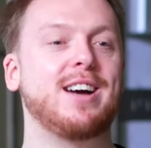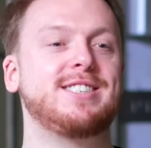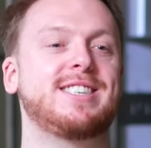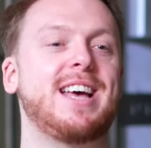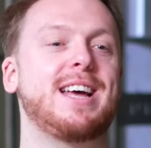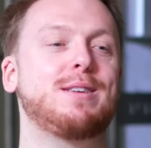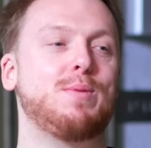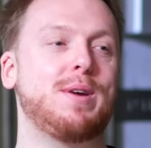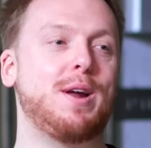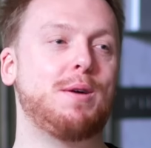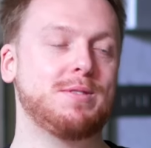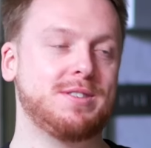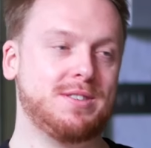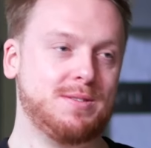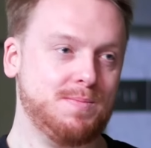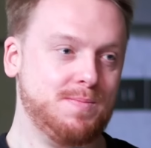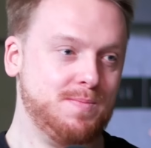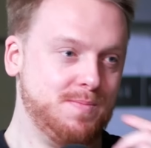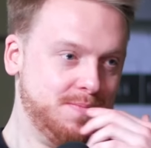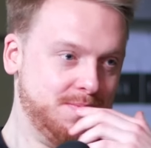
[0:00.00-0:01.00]
I said when I was
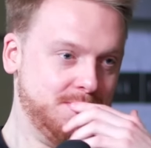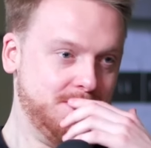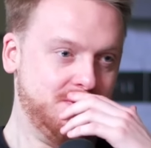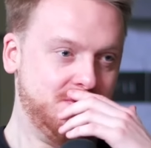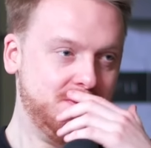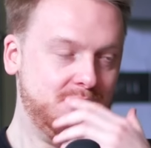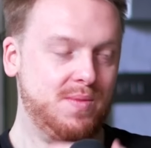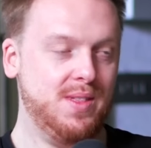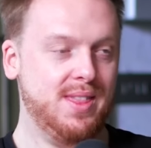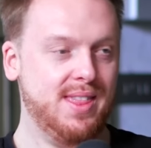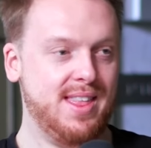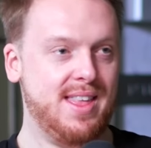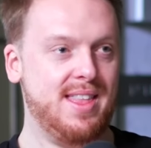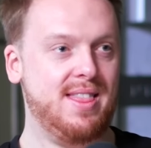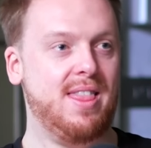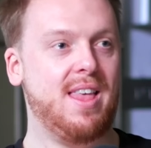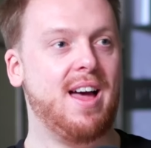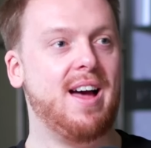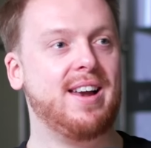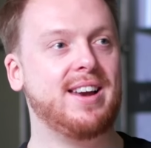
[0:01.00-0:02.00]

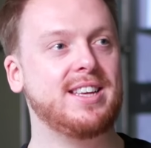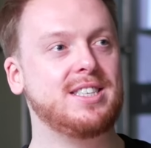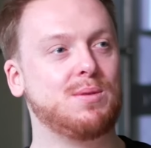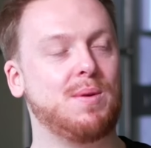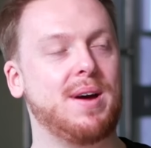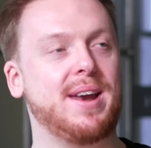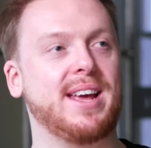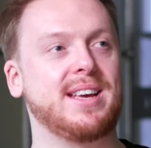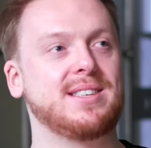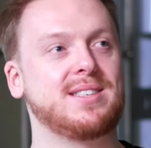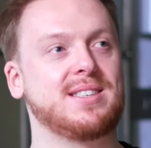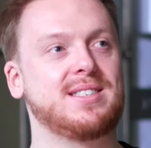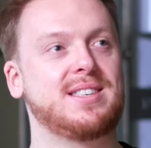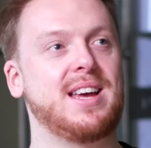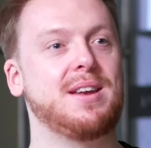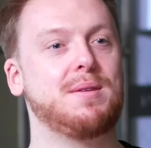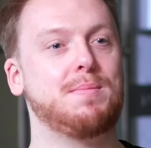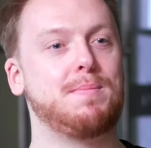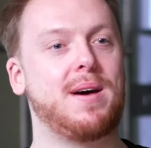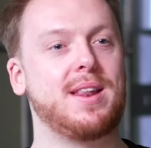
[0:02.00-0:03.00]
early twenties, I
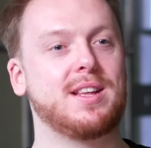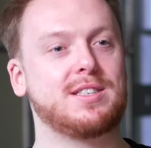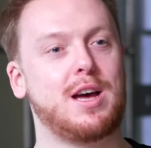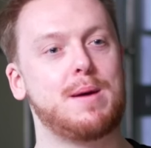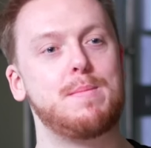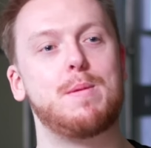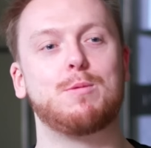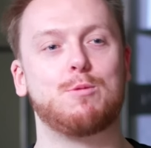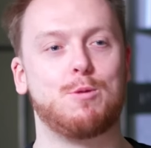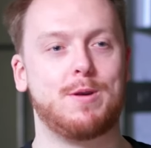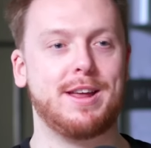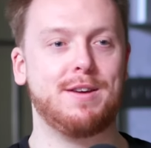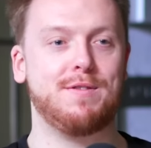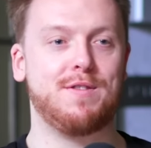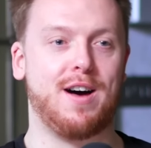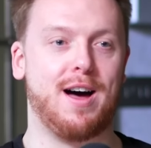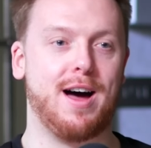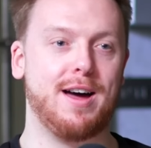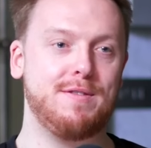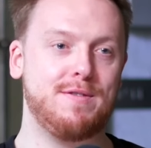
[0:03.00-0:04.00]
said by the time I'm
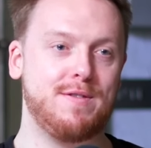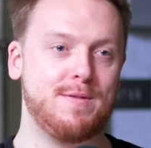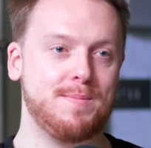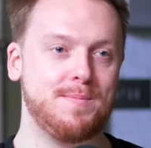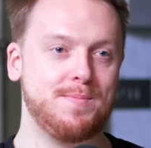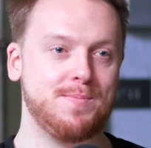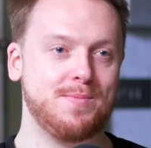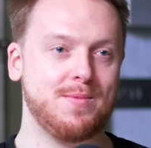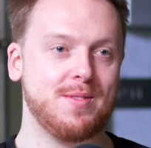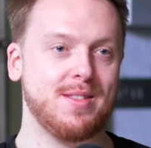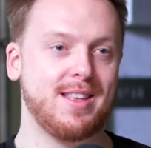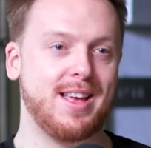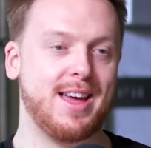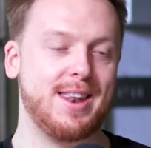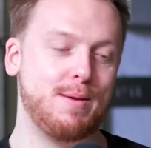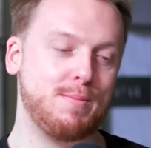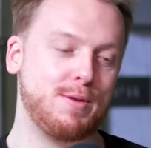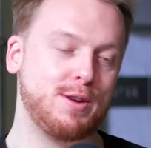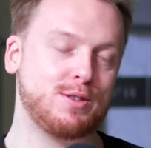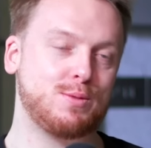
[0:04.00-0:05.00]
25, mm-hmm. and
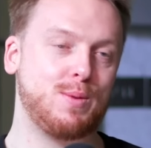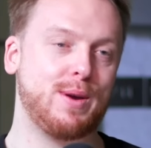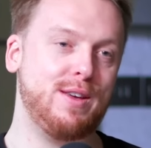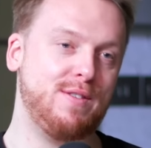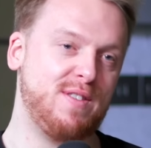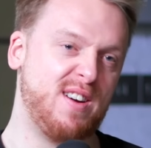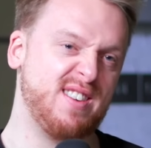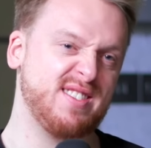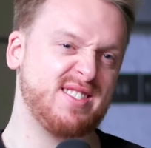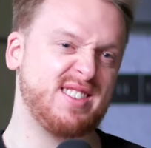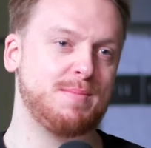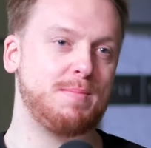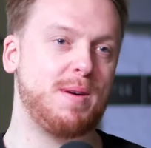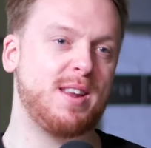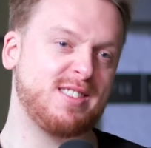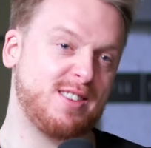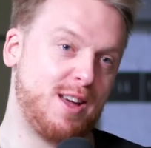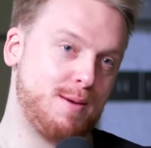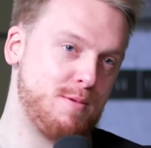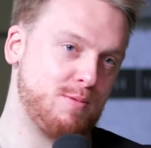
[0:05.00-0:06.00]
then when I was 25, I said by
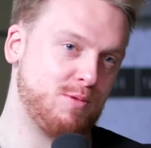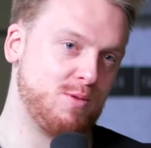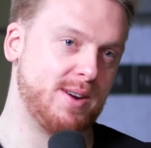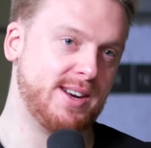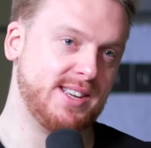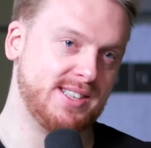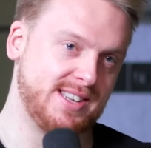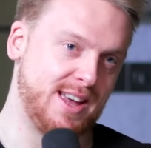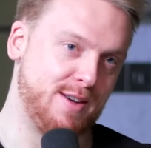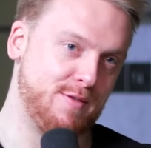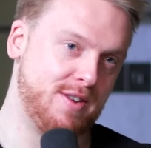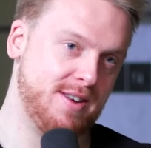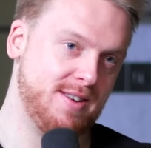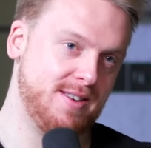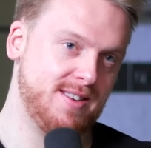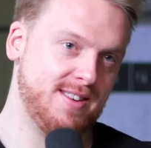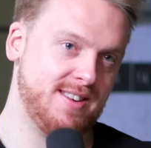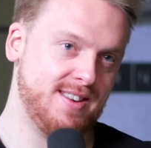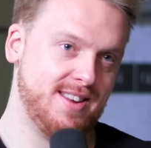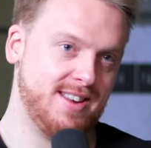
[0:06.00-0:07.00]
the time I'm 27,
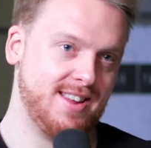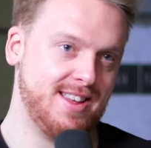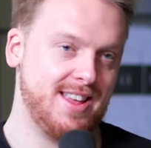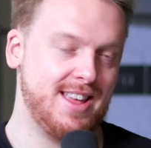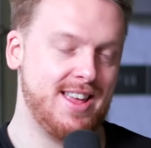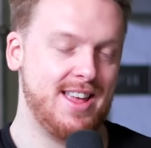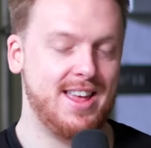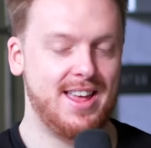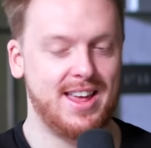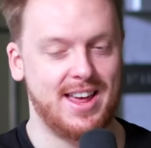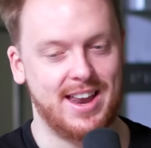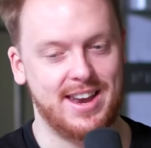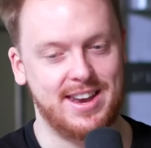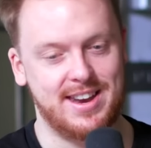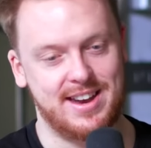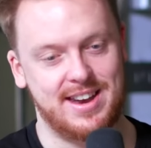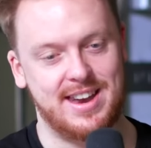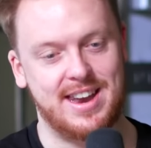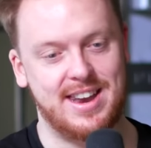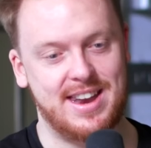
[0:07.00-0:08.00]
and
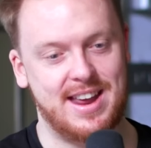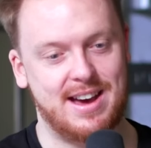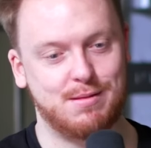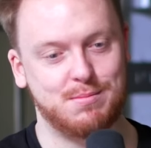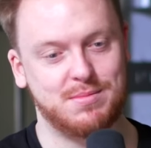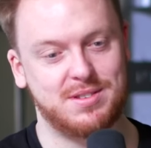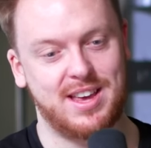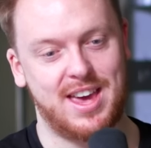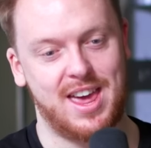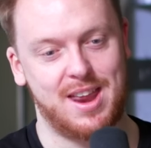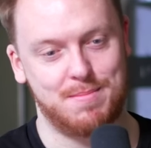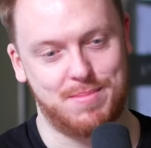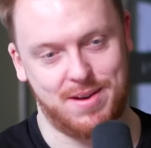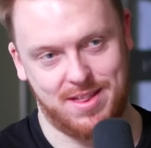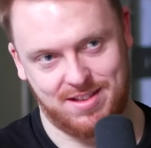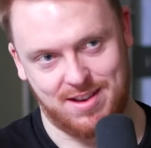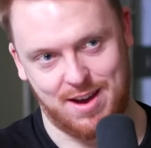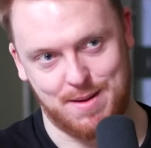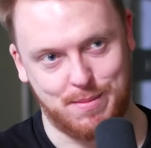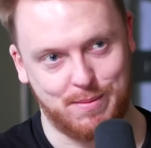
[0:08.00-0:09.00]
then now I'm saying by
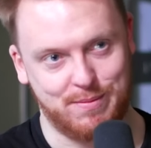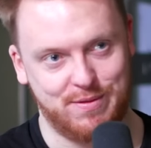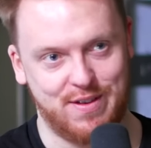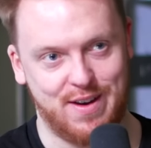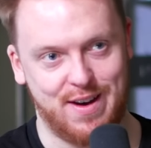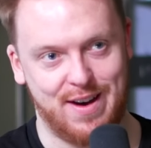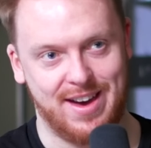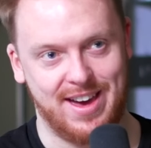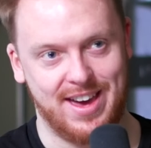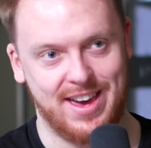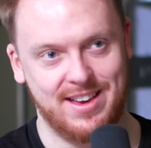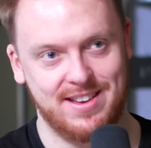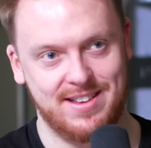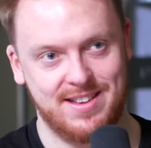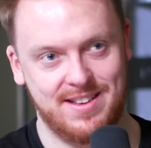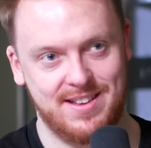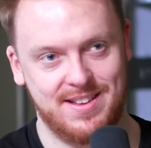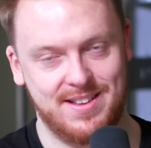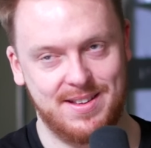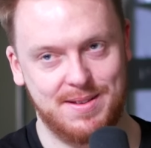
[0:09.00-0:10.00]
the time I'm 30,
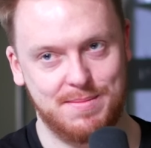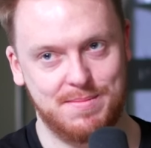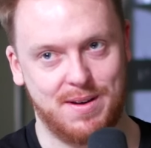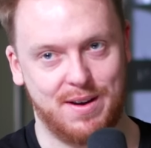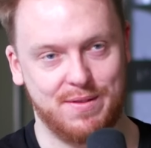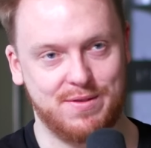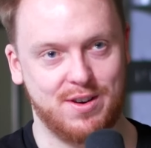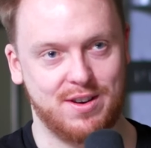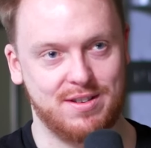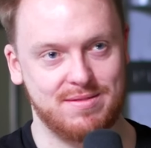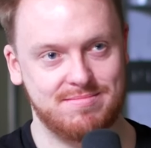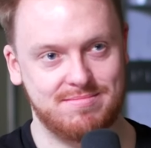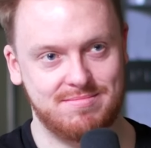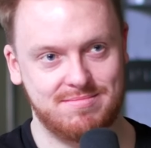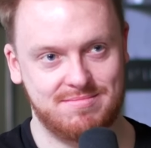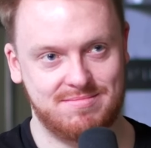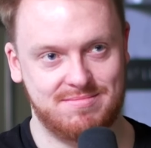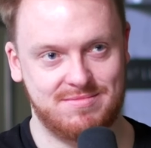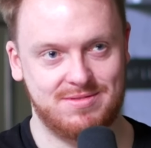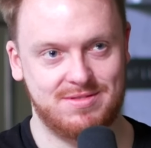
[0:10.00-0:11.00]
mm-hmm. but I've got
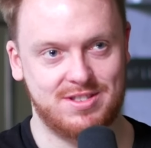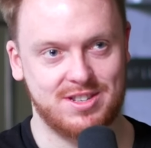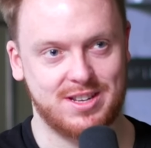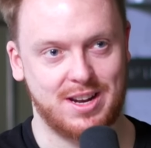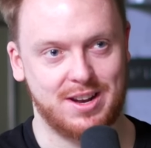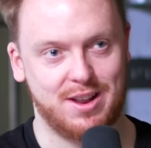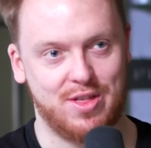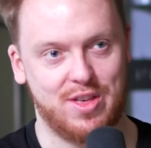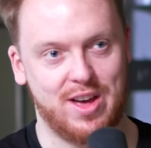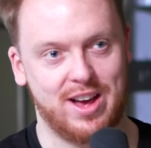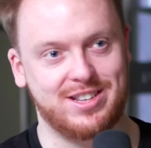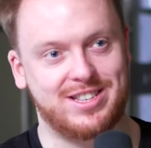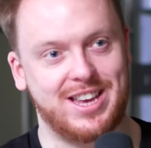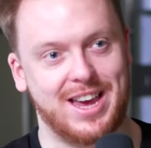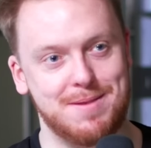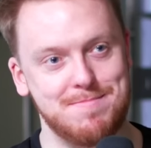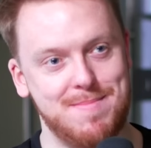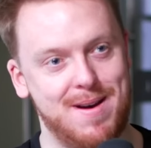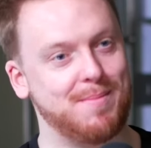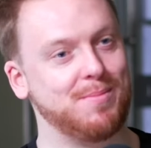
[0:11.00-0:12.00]
just under
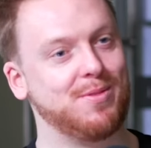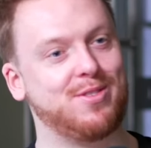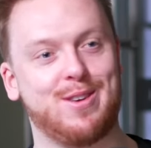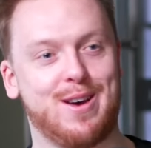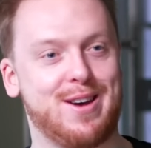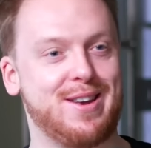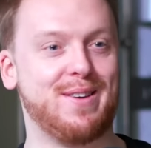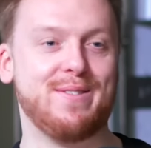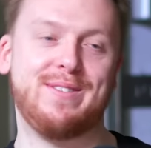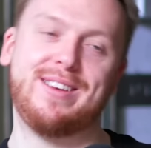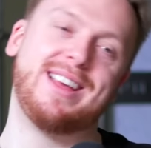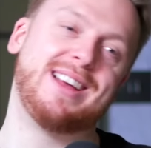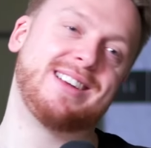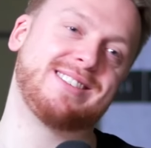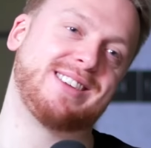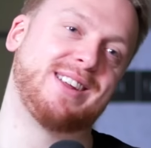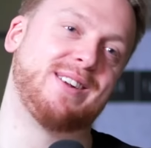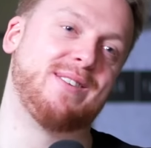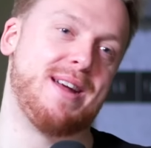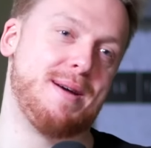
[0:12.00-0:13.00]
13 months, so I don't think
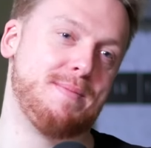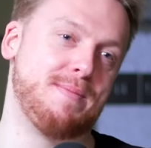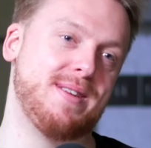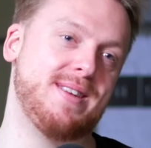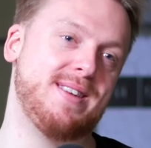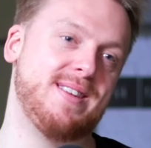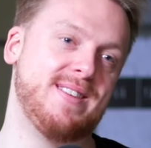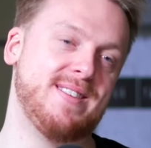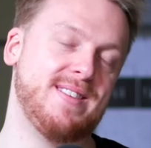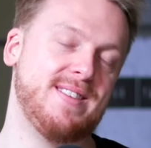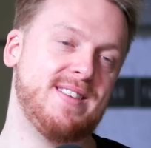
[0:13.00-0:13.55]
that's going to happen.